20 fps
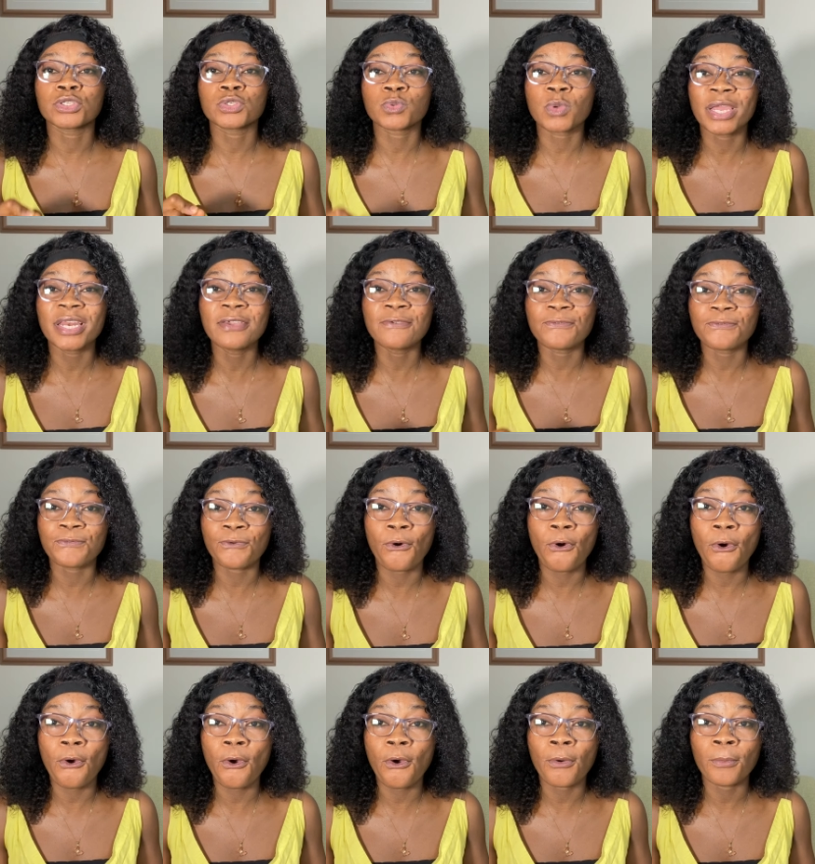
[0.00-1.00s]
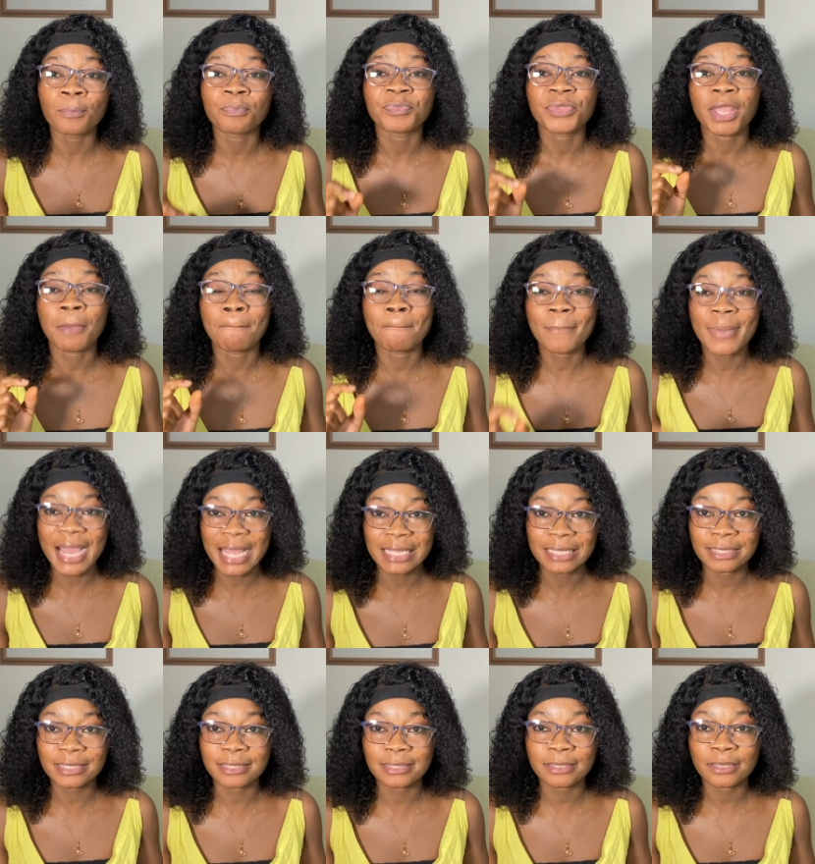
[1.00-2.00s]
24
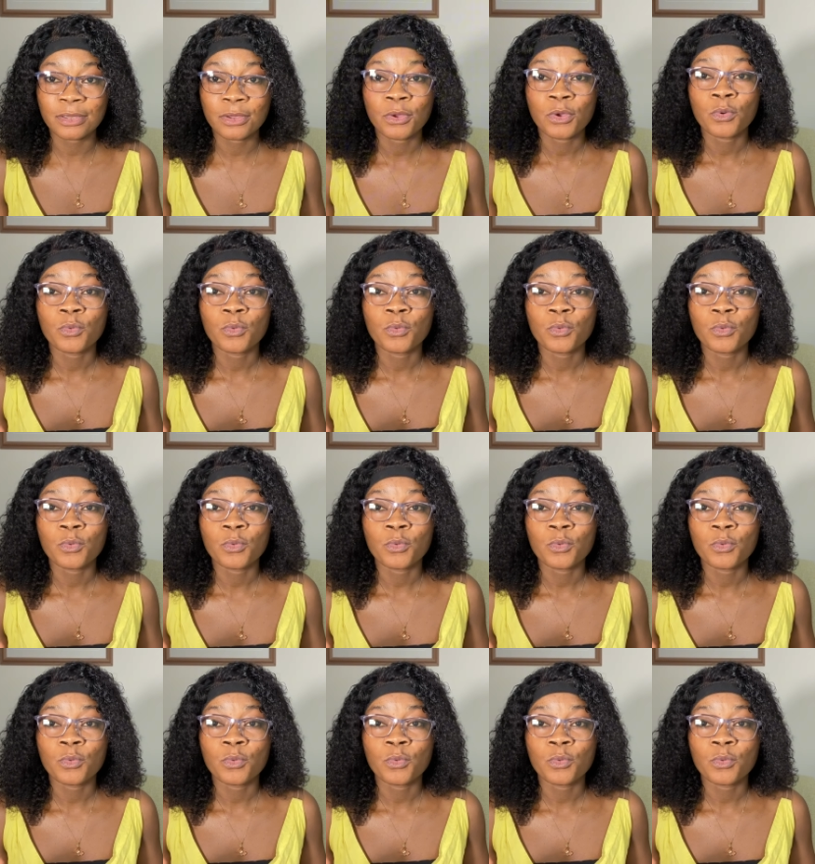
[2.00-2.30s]
months,